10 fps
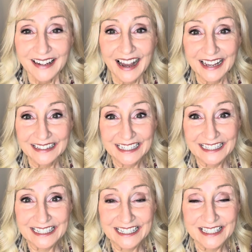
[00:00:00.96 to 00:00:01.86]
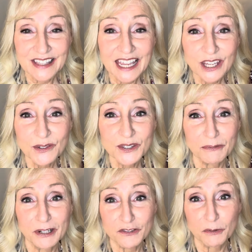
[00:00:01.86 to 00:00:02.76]
Hi, ladies. Thank you so
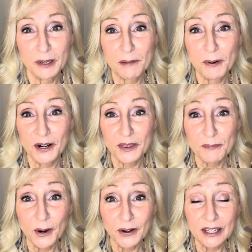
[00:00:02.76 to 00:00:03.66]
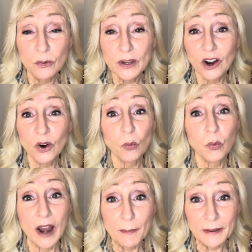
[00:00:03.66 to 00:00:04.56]
much for being a part of the party. We are
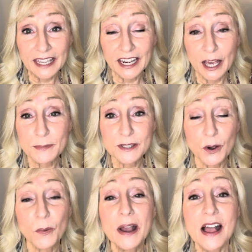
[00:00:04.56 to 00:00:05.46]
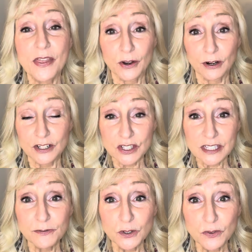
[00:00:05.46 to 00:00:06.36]
wrapping it up. So there are just
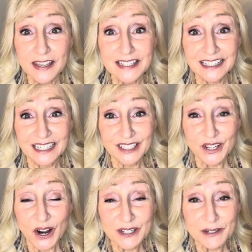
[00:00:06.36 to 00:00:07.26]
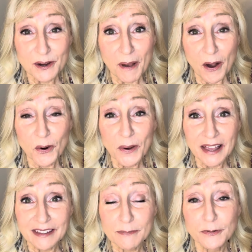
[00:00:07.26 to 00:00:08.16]
a few things I'd like to talk to you about
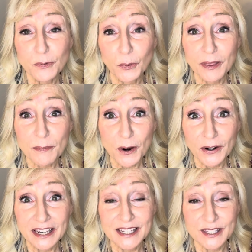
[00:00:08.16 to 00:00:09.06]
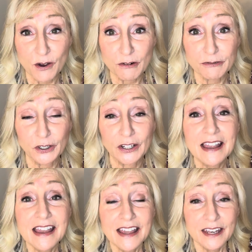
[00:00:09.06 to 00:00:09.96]
quickly before the party is over.
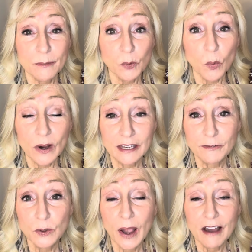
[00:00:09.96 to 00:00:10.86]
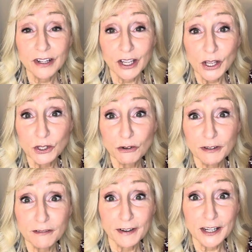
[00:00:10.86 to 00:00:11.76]
Number one, if you haven't gotten your
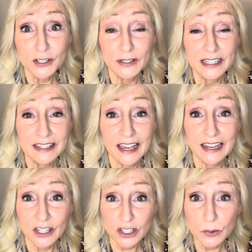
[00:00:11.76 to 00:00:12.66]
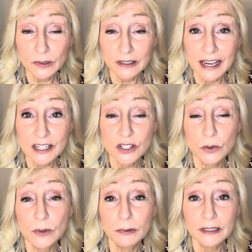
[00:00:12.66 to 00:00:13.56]
Fit Finder in yet and you would like to,
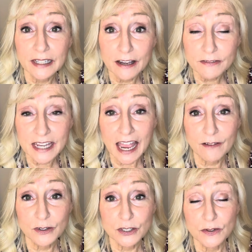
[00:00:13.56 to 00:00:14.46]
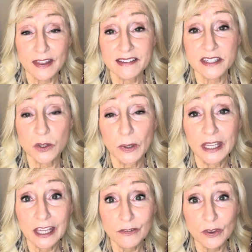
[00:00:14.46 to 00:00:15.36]
we would love to have you do that so that we
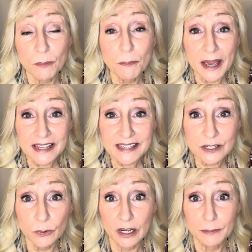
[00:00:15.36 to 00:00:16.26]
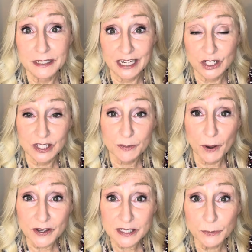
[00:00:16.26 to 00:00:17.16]
can give you the best recommendations
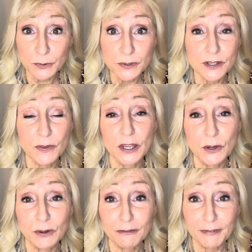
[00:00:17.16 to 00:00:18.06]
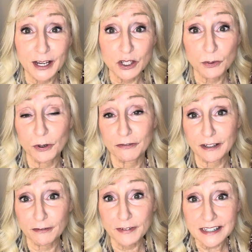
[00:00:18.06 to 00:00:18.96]
possible so that you can find your perfect
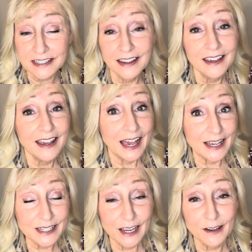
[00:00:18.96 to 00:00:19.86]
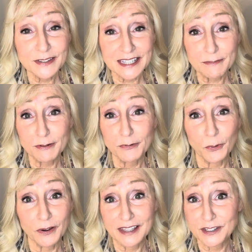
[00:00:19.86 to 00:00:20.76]
fit. As I have said
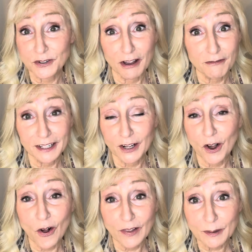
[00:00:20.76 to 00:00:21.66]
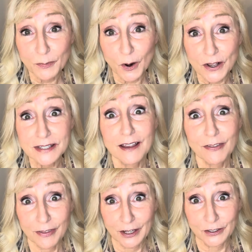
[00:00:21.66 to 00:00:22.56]
before, these do not fit at all like bras
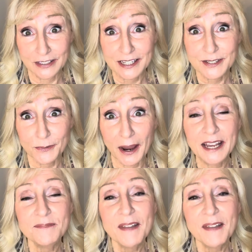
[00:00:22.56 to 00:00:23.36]
thank goodness, right?